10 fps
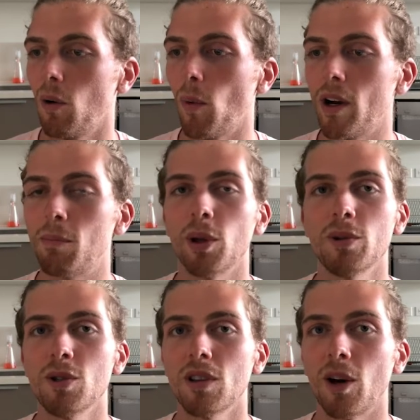When a
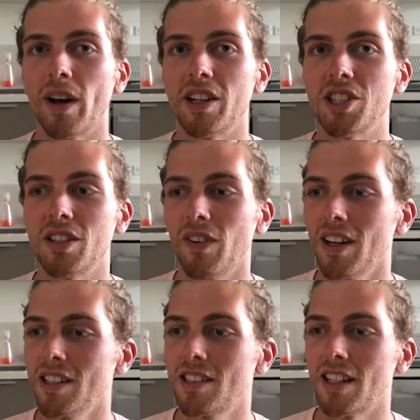Bluetooth low energy
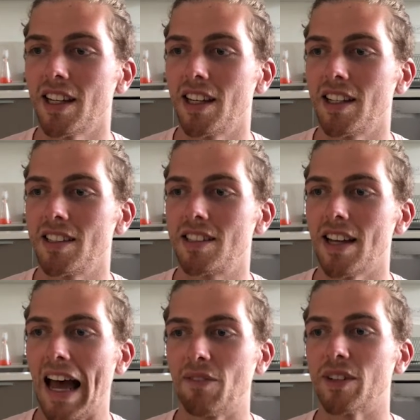device is
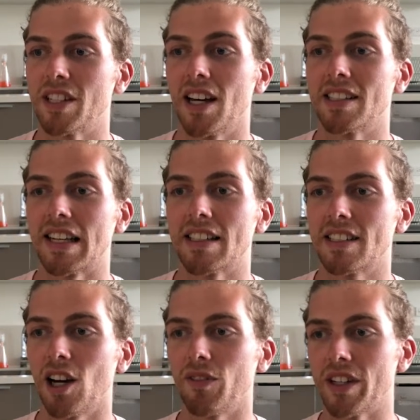advertising
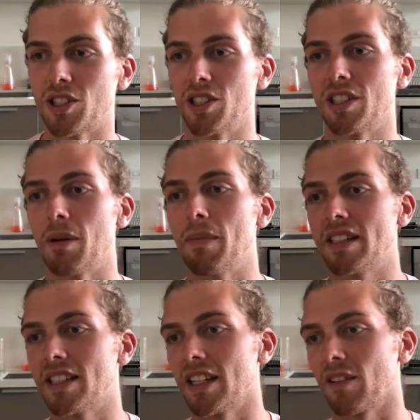itself, it's just
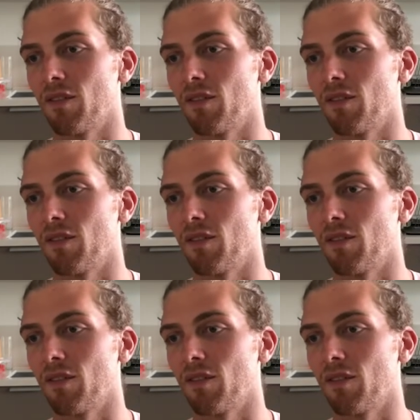emitting